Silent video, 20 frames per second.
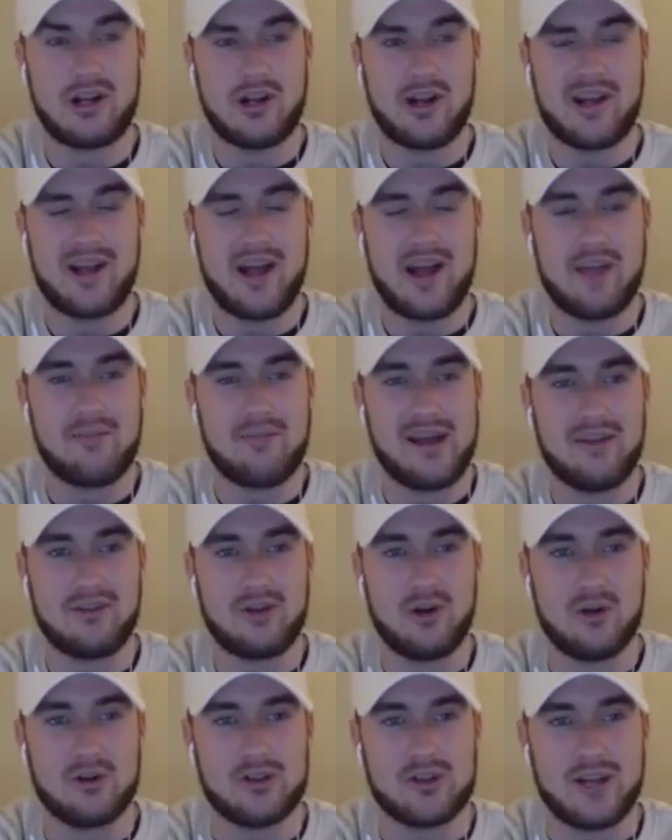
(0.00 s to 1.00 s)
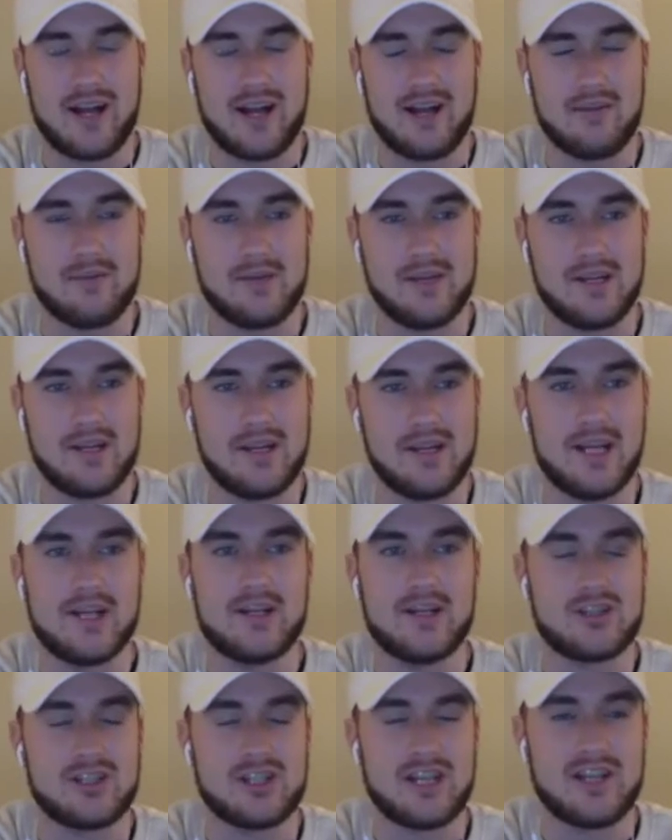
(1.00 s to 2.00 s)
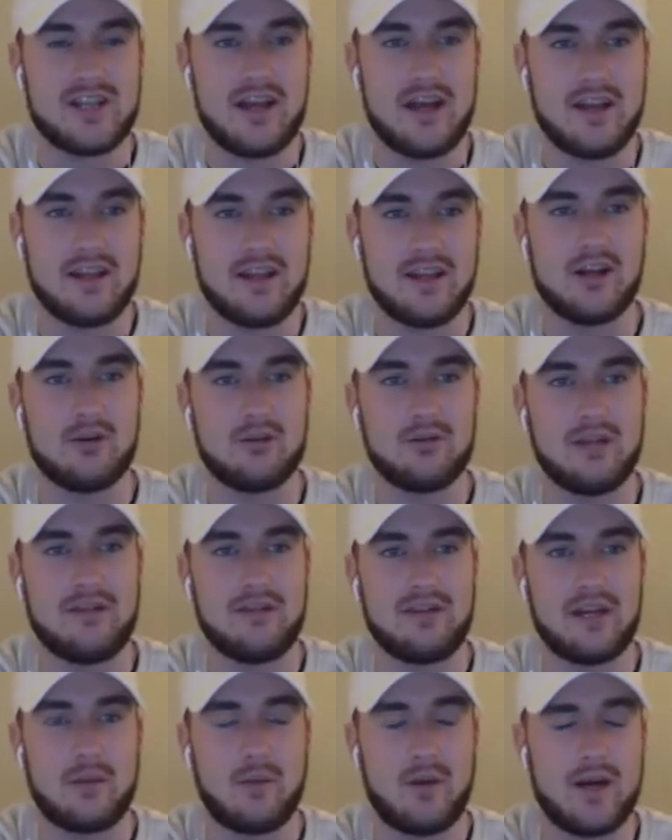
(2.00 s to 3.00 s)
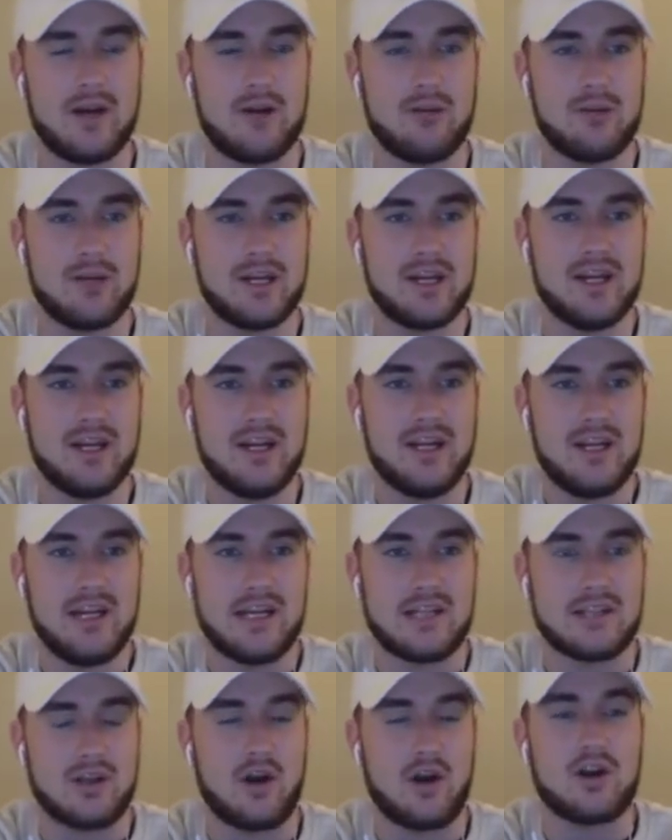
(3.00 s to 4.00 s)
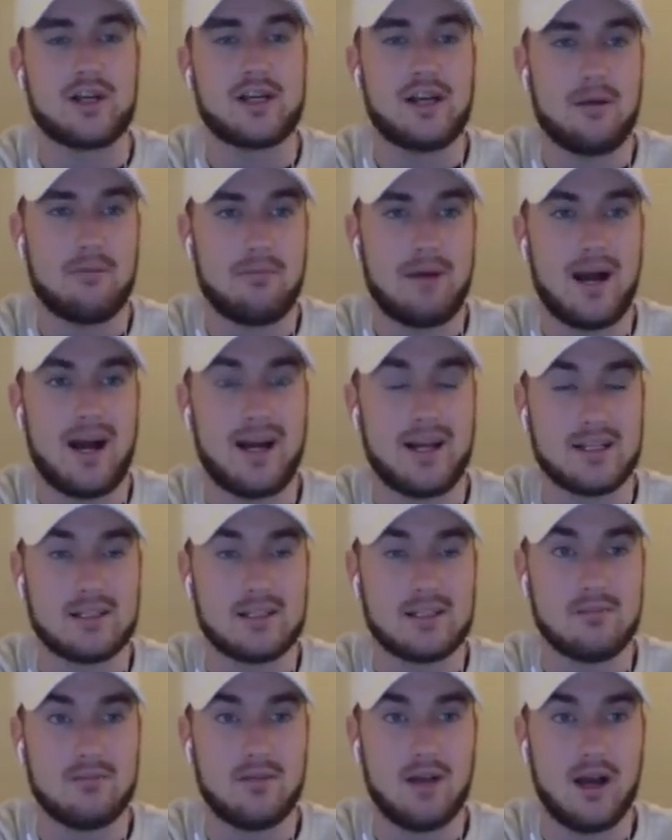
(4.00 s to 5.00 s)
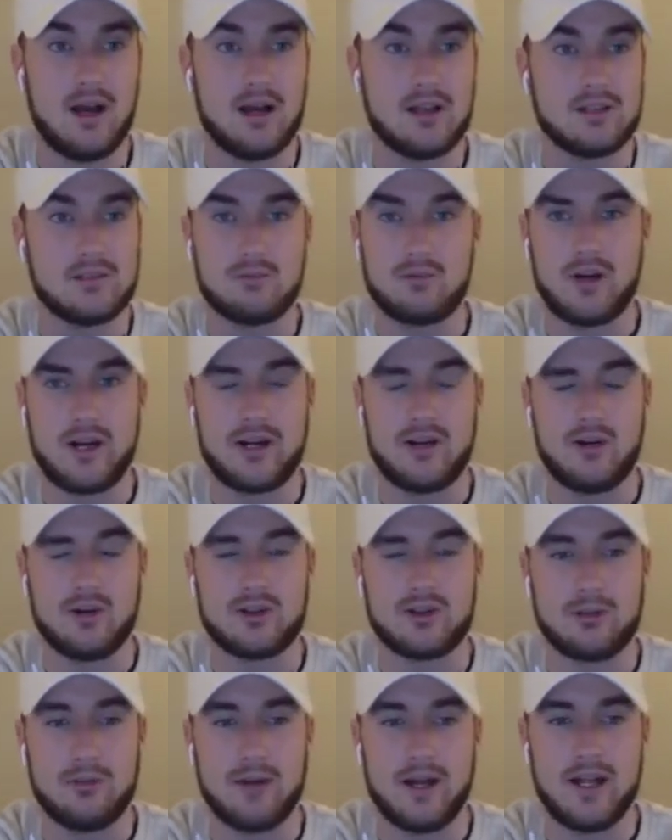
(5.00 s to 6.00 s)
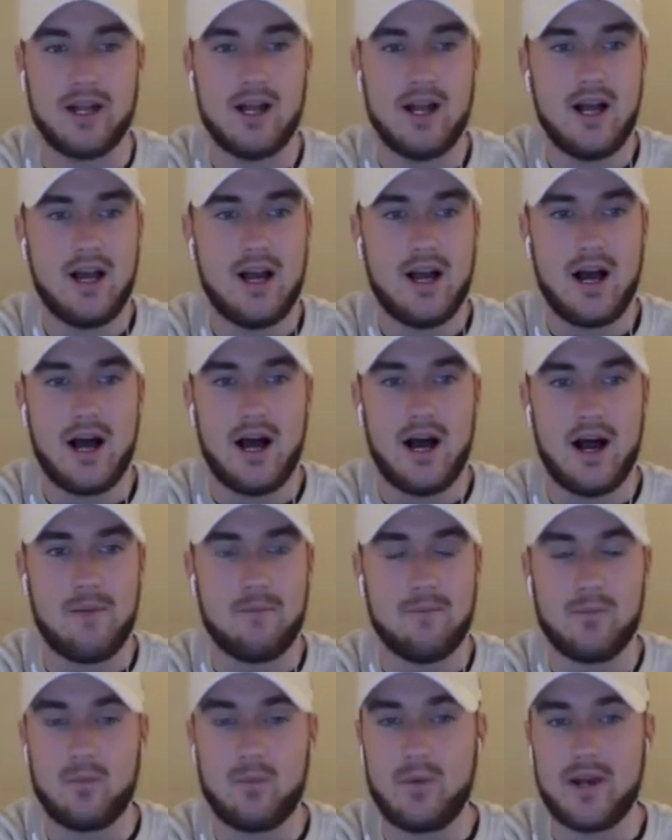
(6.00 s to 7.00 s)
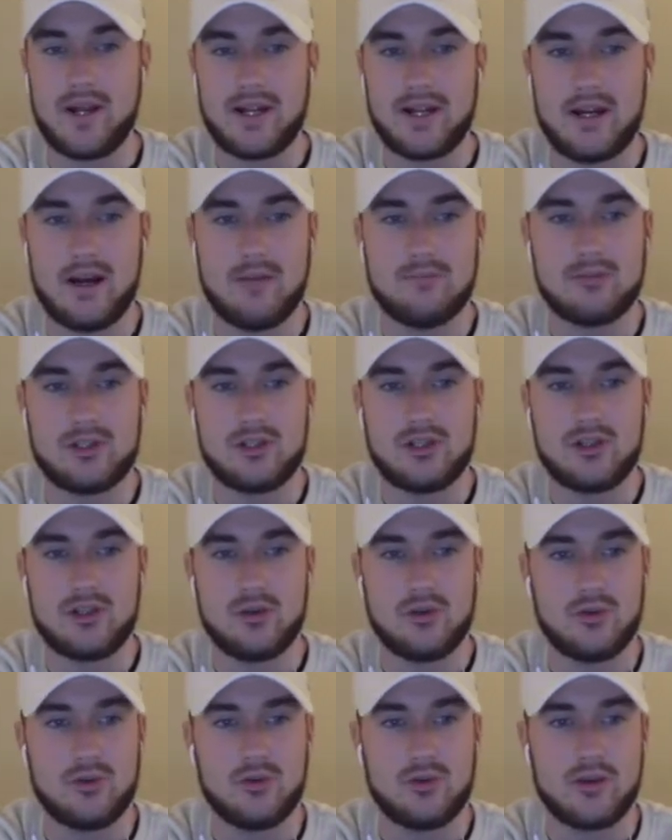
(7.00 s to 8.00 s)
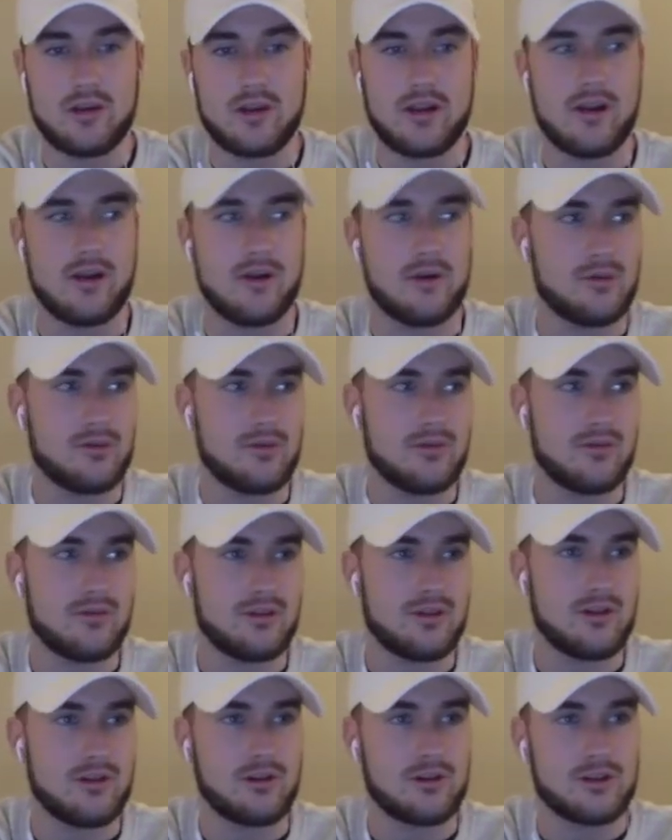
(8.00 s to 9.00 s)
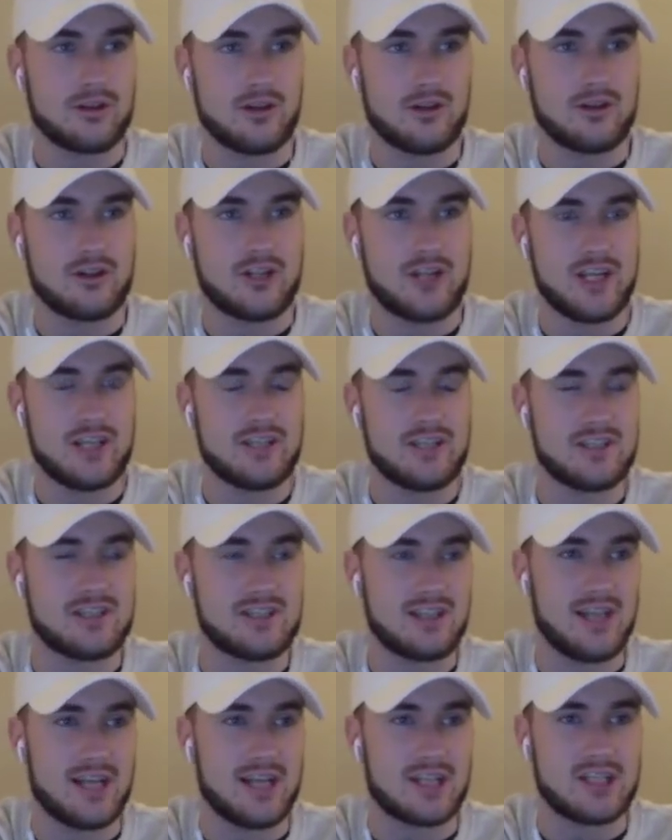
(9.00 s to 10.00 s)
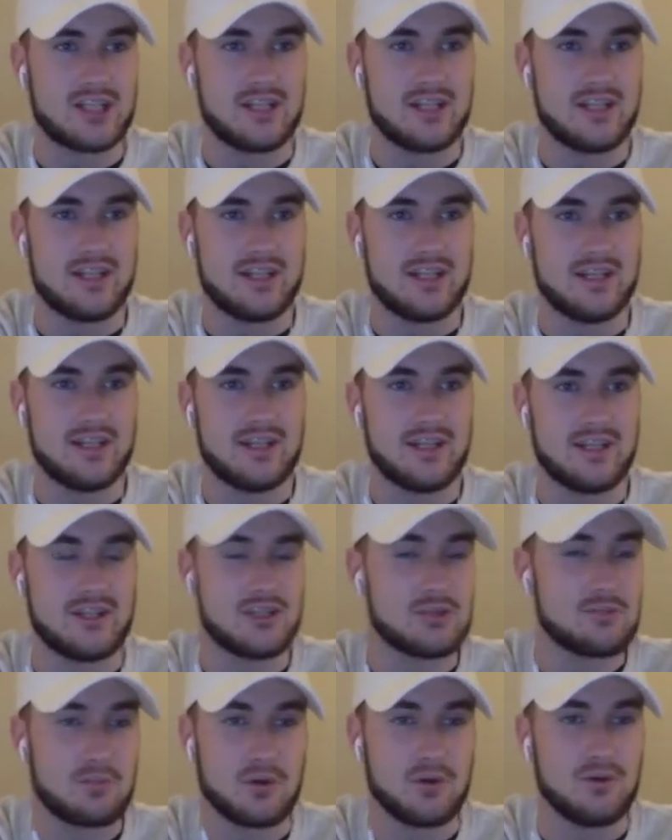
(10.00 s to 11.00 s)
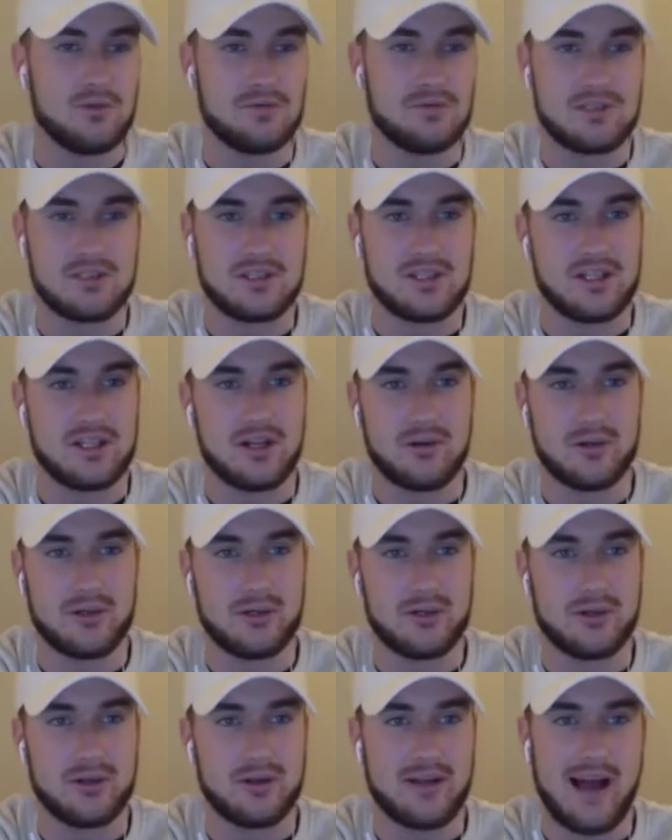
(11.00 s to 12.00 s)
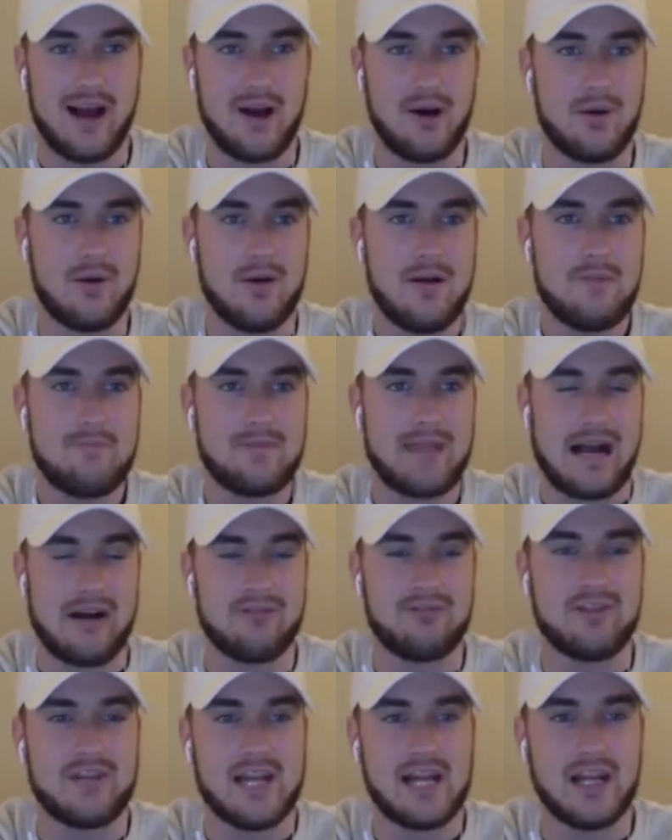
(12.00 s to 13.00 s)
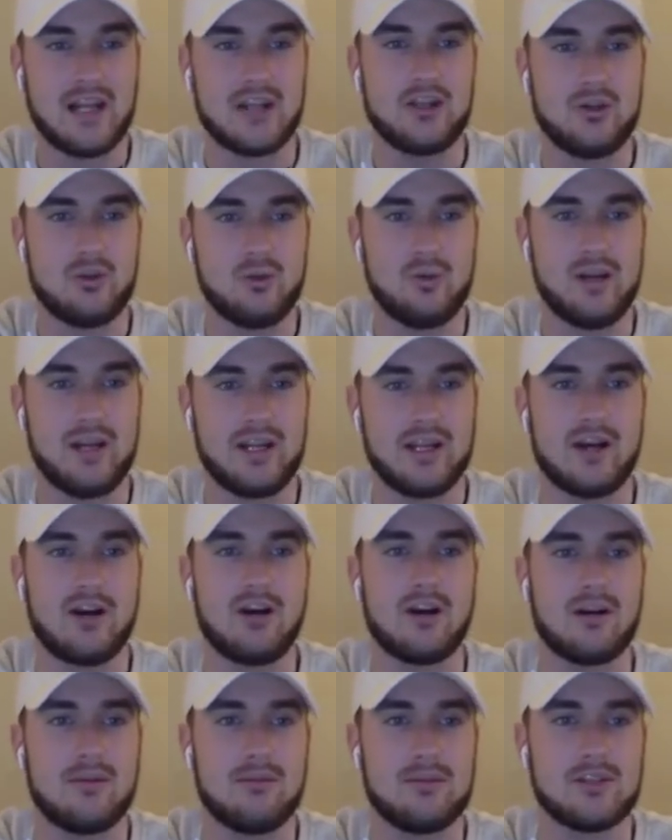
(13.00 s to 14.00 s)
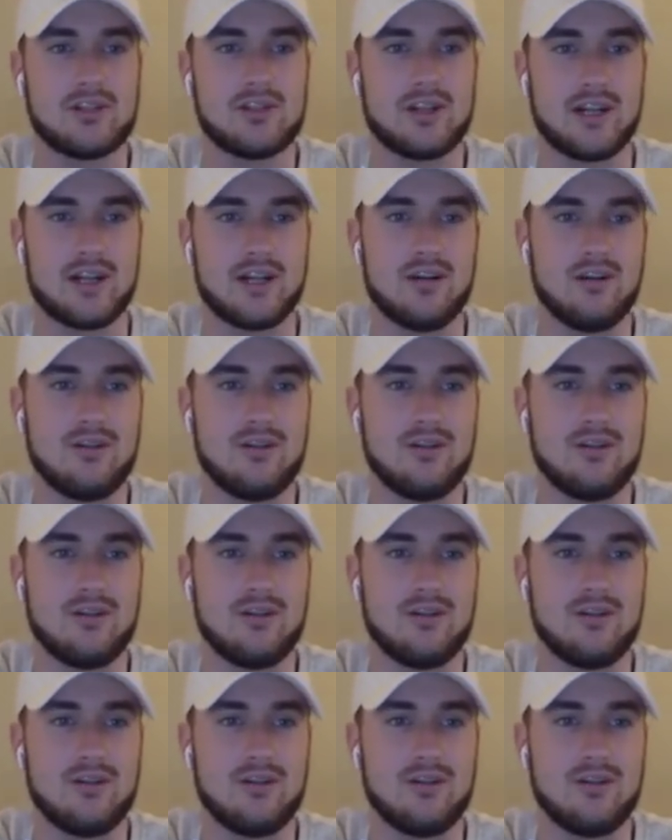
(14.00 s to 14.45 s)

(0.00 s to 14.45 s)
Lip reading: not a man of culture, Adam, and I understand that, living in Wyoming, it's hard to come by some great culture, but when it comes to, your Cheez-It selection, it just proves, how vanilla you really are, Mr. Engel.